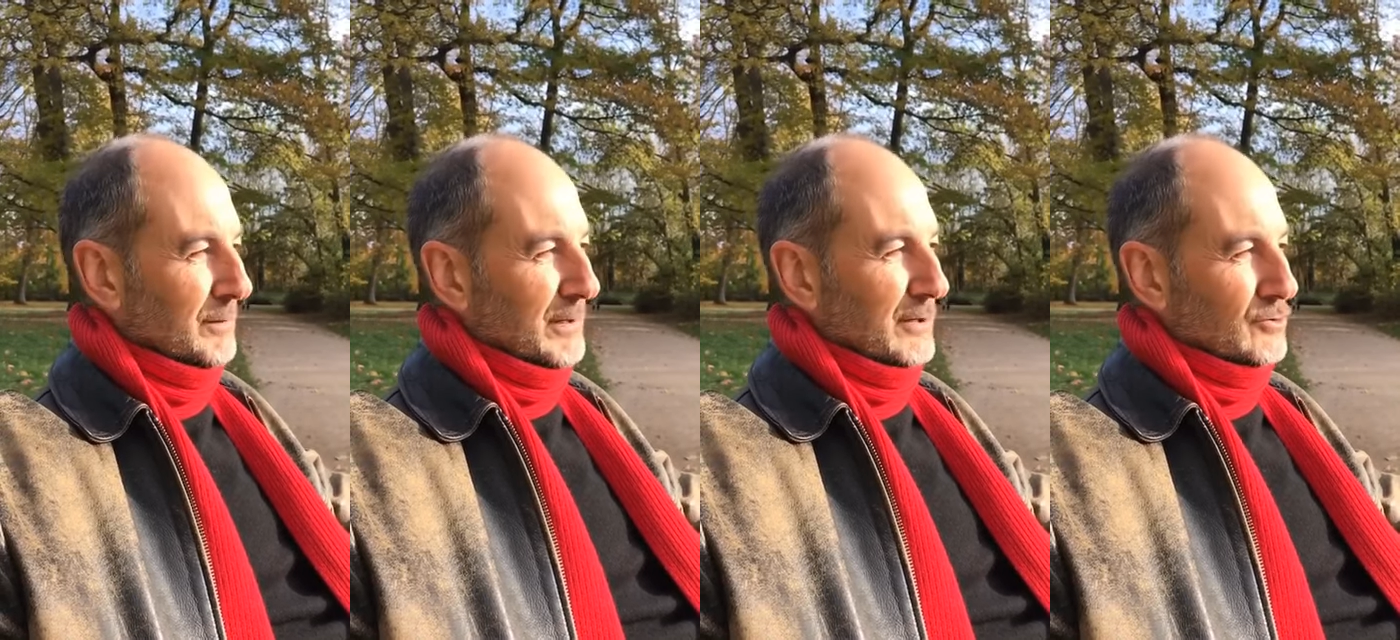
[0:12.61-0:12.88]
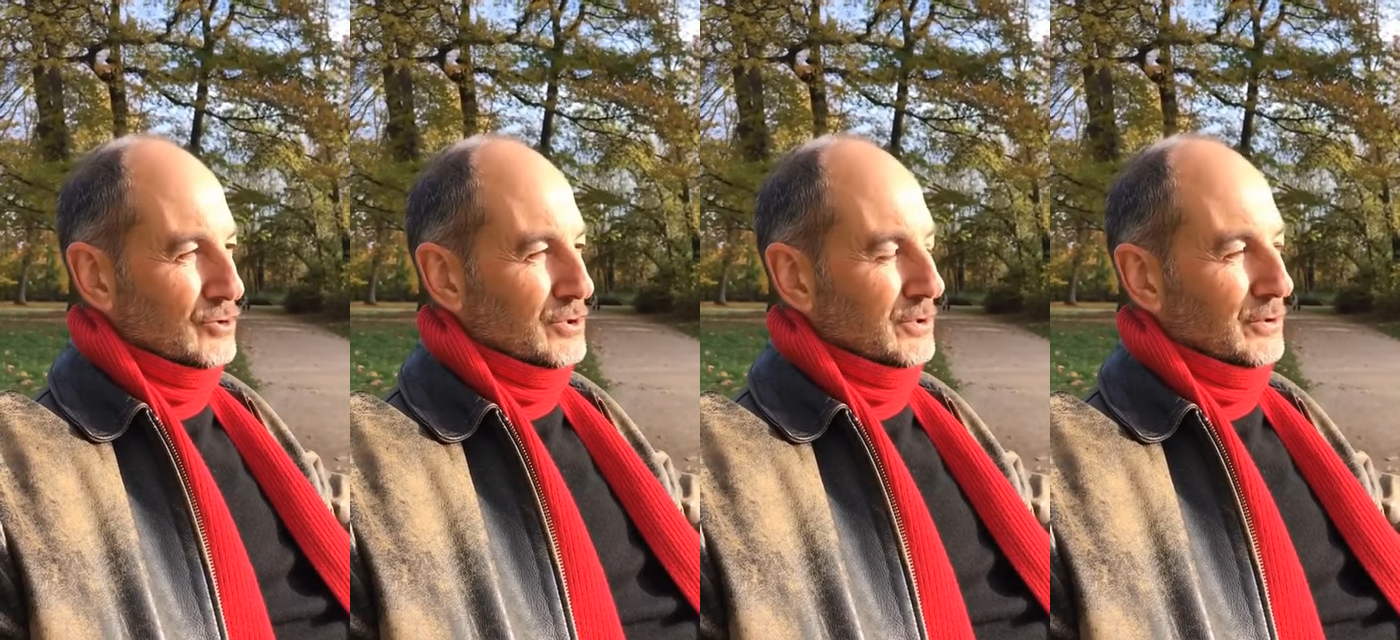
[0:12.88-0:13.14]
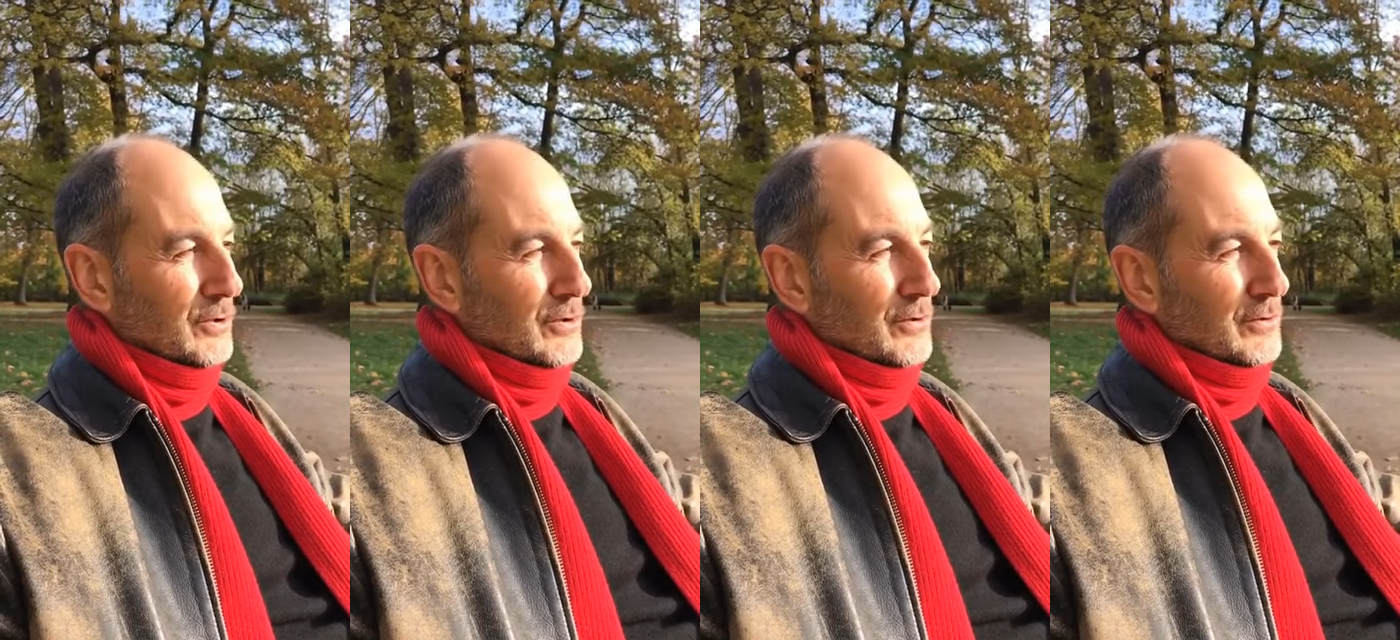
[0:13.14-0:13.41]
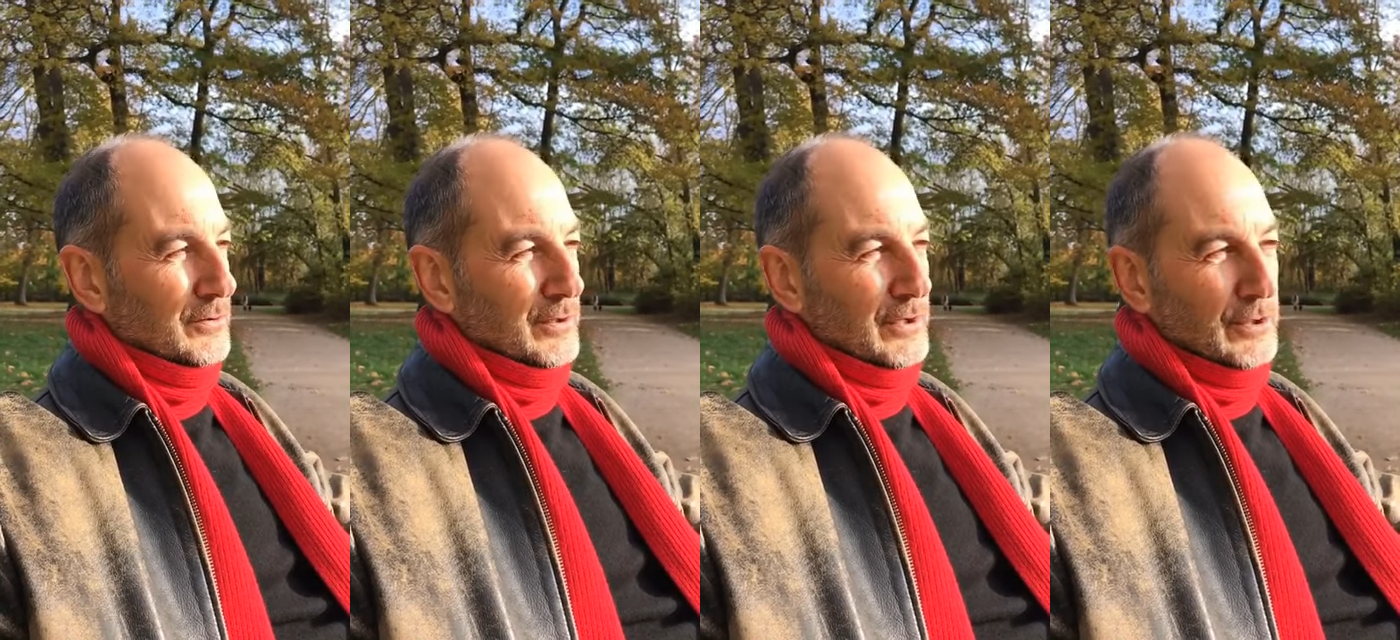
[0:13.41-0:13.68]
about
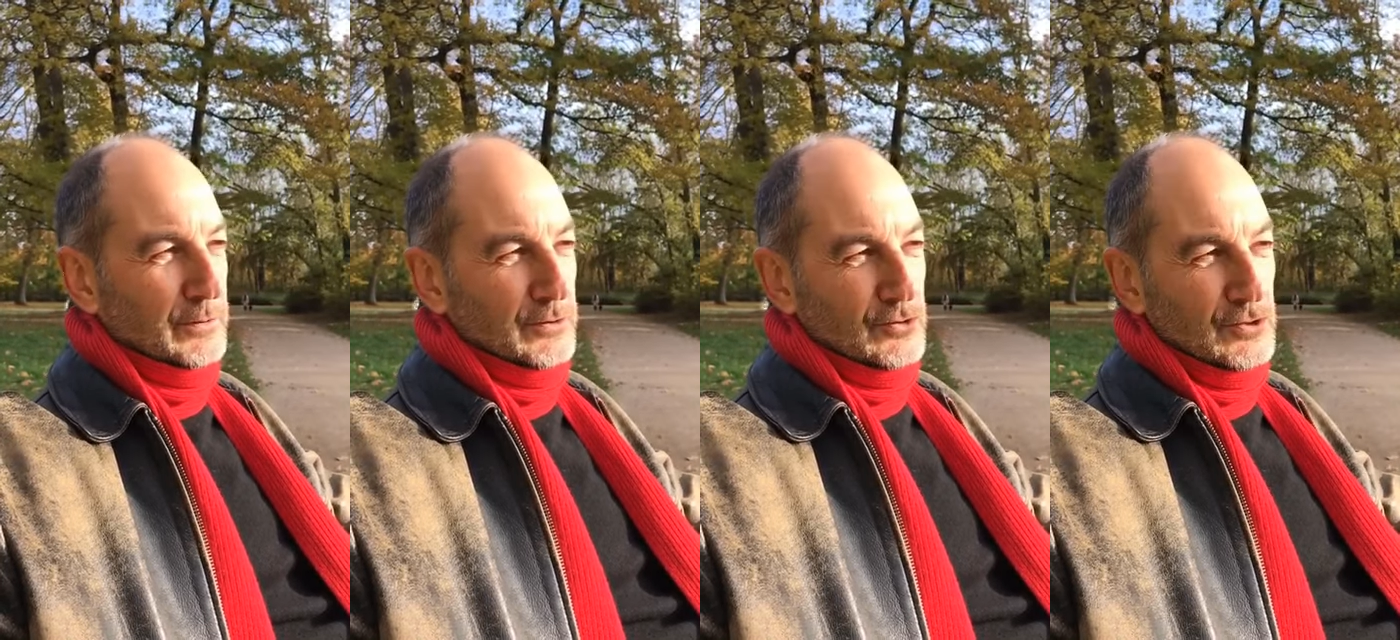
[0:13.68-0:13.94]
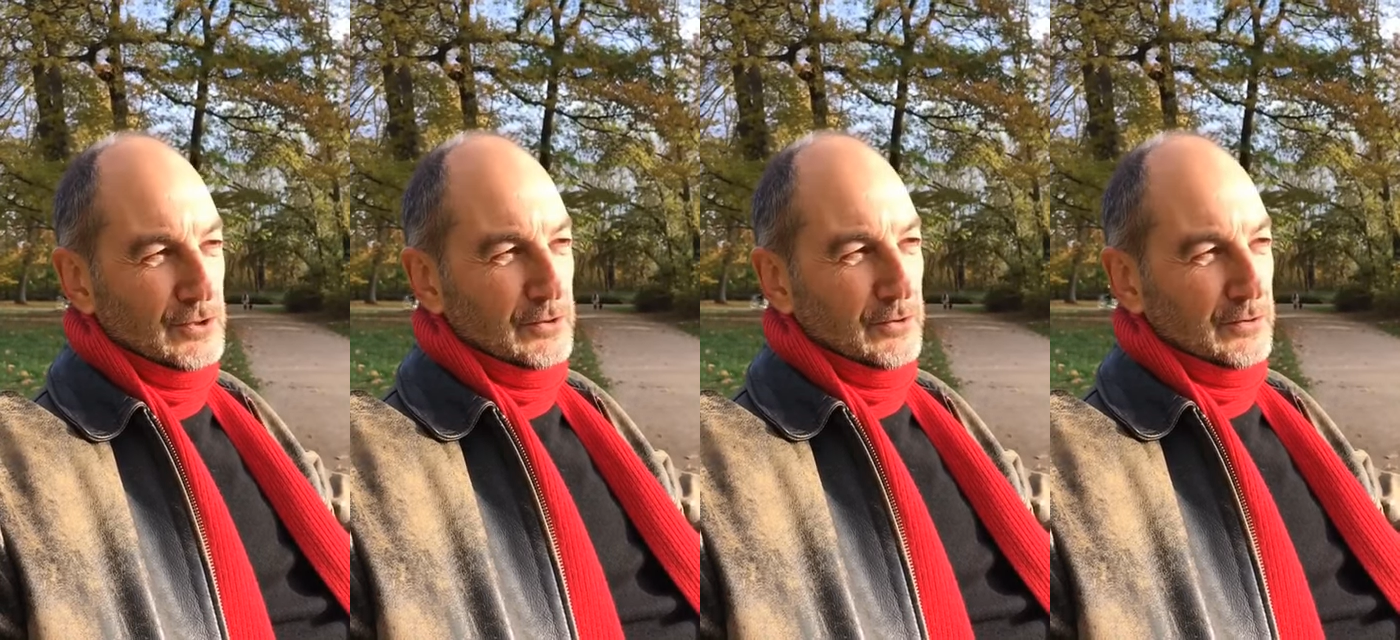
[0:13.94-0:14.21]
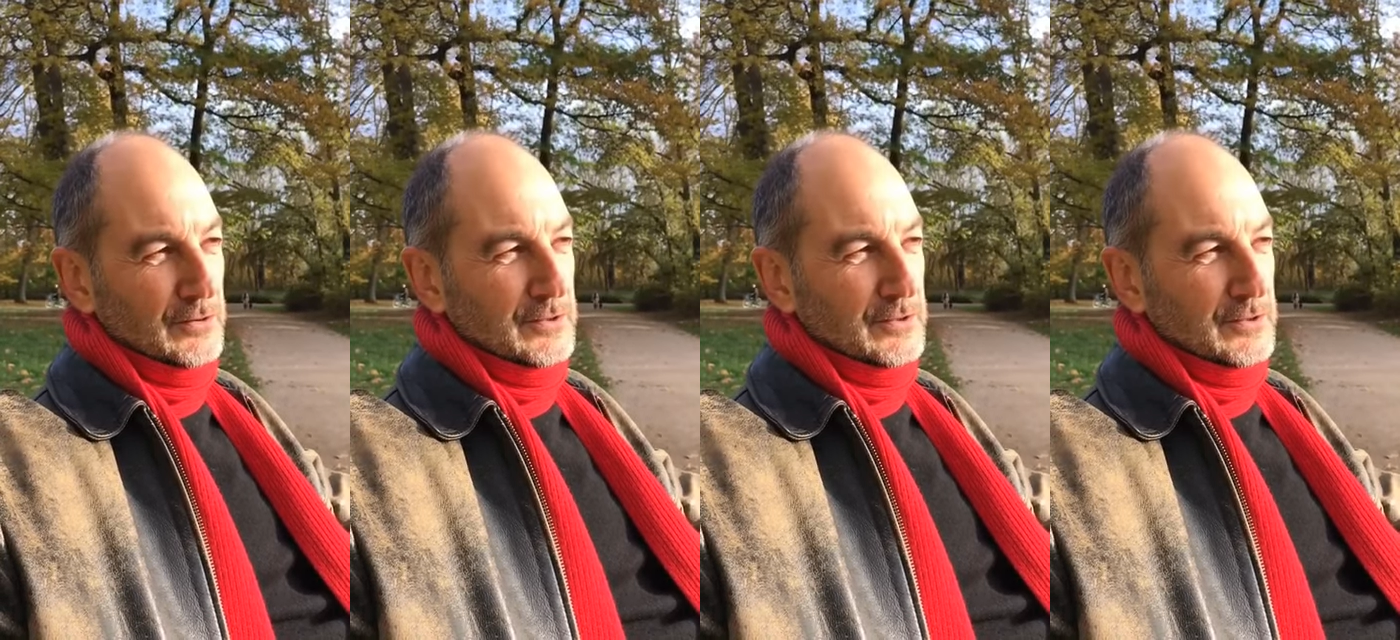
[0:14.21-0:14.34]
Qigong or that there were Qigong